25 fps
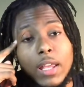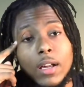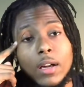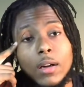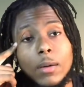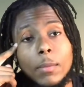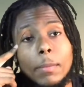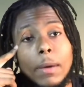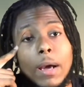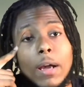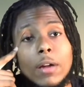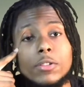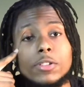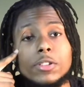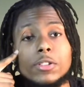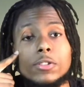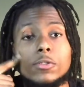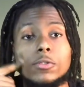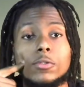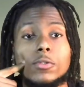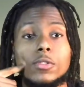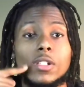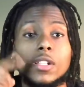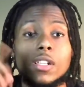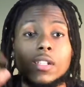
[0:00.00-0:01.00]
About
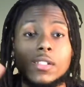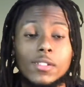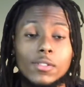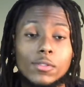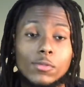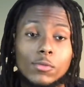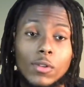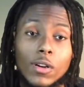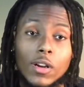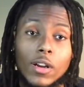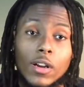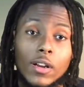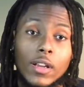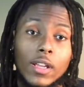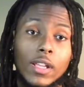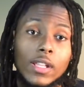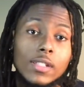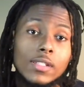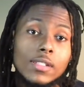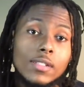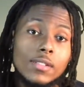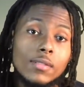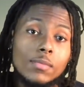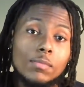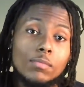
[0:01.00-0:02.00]
You. This is where
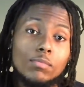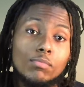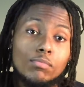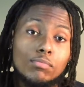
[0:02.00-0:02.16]
it's